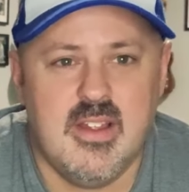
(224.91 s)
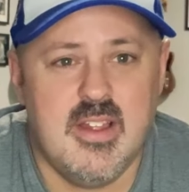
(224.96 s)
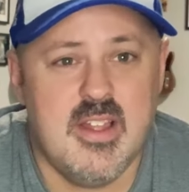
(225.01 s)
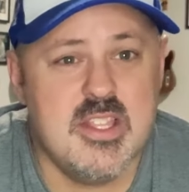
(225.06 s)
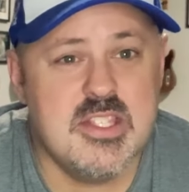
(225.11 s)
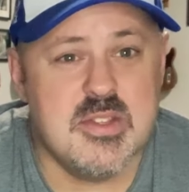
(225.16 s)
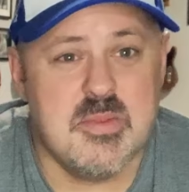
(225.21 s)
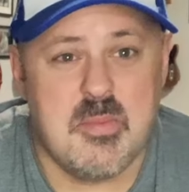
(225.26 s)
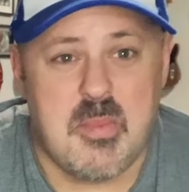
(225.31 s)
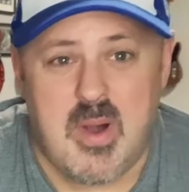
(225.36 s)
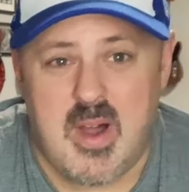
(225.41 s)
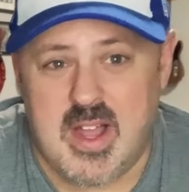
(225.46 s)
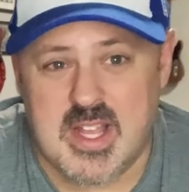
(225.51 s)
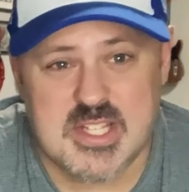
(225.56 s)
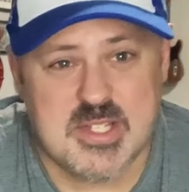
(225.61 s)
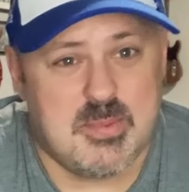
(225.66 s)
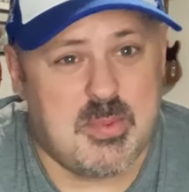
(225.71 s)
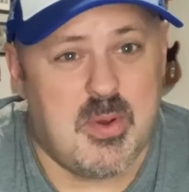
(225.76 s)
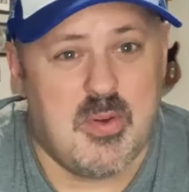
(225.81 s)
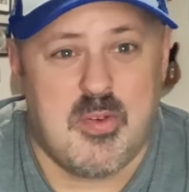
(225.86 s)
It's
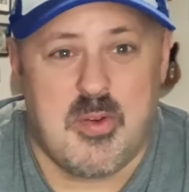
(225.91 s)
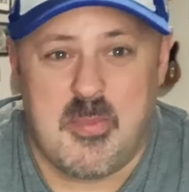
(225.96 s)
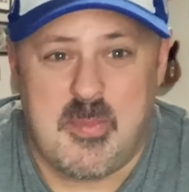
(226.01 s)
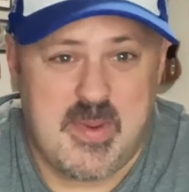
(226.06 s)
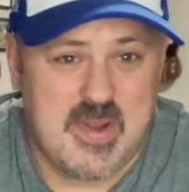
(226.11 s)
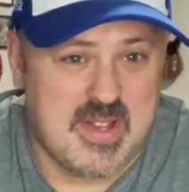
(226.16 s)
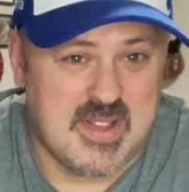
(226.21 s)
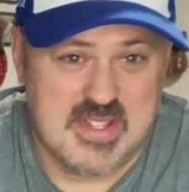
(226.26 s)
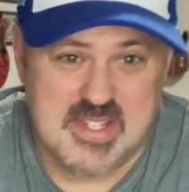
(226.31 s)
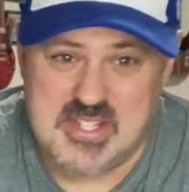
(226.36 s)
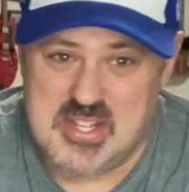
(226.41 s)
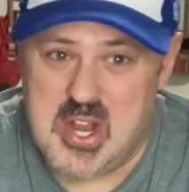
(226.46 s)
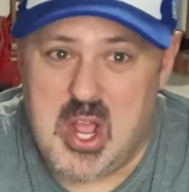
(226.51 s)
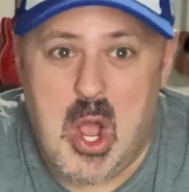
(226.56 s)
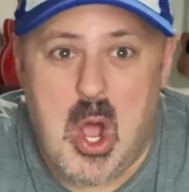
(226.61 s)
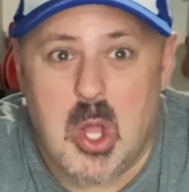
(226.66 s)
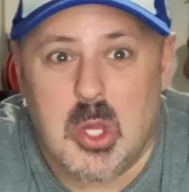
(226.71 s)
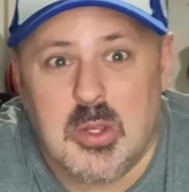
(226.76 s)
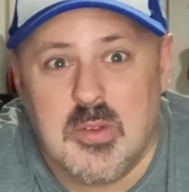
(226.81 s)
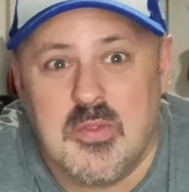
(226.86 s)
impossible for me to listen to
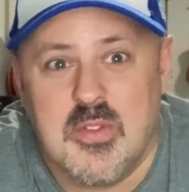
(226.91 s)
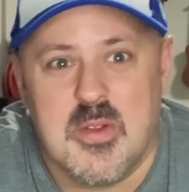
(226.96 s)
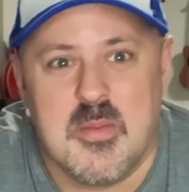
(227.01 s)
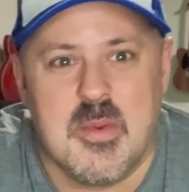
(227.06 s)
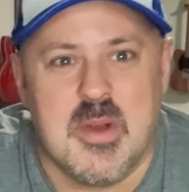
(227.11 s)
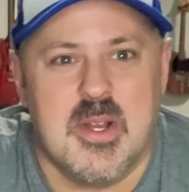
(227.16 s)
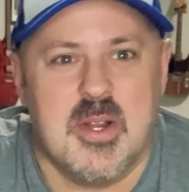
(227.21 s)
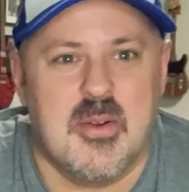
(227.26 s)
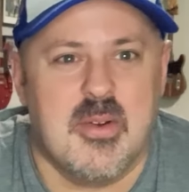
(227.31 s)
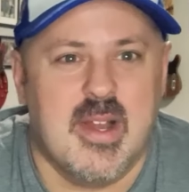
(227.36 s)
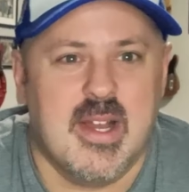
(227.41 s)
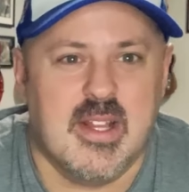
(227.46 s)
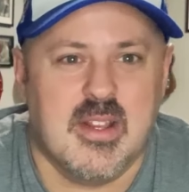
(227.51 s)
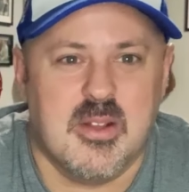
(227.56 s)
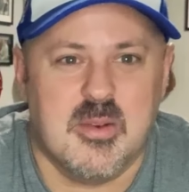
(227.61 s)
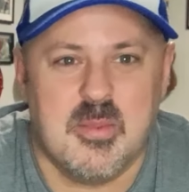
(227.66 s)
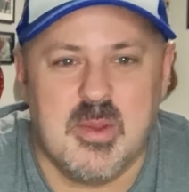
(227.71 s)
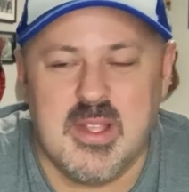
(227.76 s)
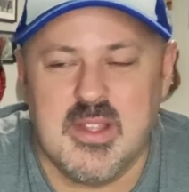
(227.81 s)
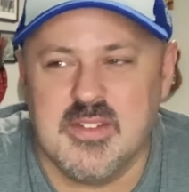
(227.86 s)
all of them on a regular
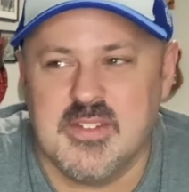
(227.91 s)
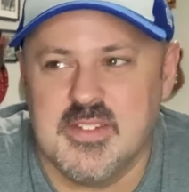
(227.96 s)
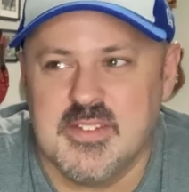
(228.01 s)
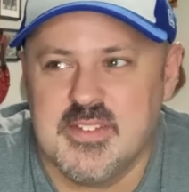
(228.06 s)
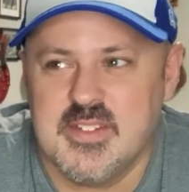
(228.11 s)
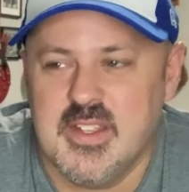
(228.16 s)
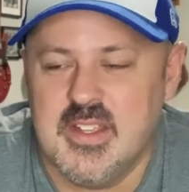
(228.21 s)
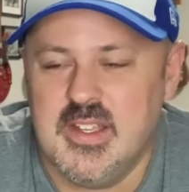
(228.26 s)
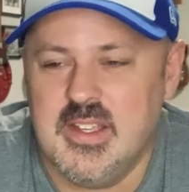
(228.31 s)
basis.